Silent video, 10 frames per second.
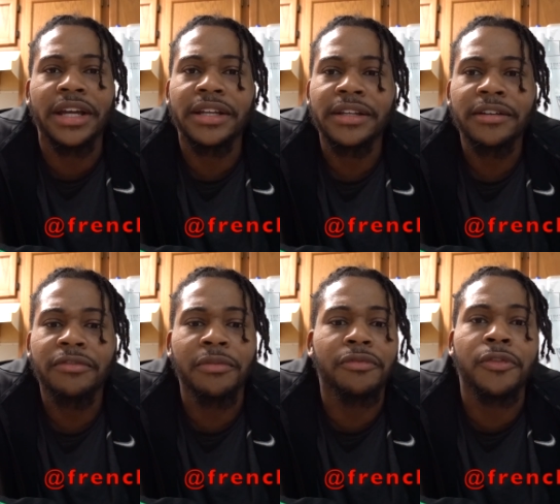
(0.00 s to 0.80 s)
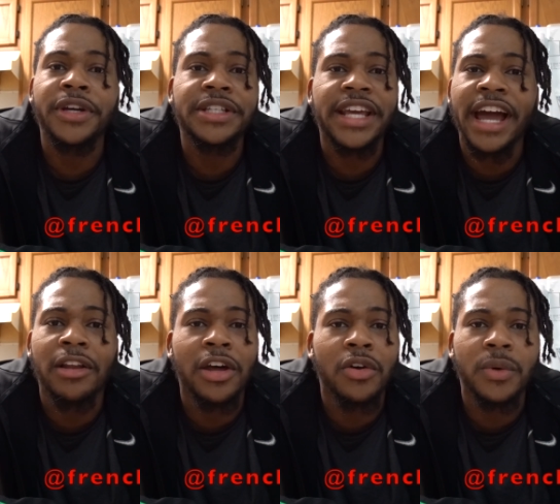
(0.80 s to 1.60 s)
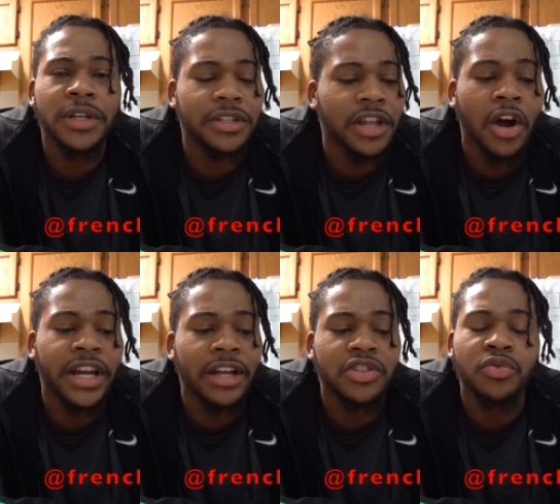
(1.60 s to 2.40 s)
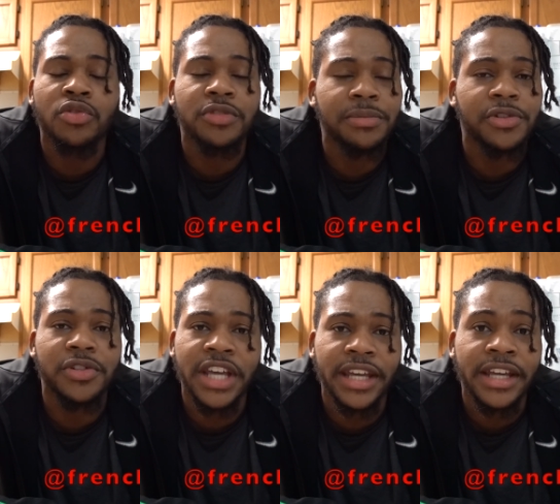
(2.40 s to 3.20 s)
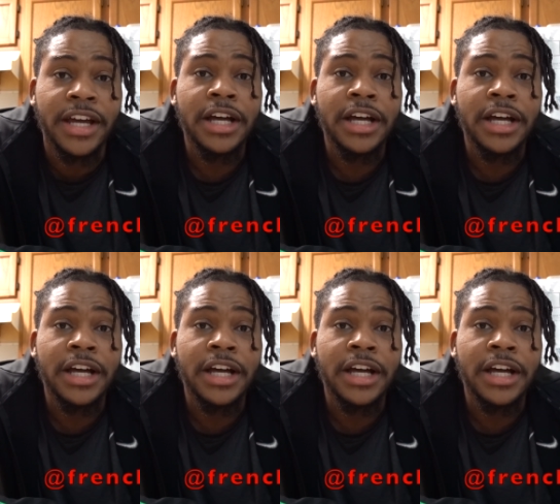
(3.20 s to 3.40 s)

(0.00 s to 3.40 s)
From freezing, how long will thawing out to room temperature take?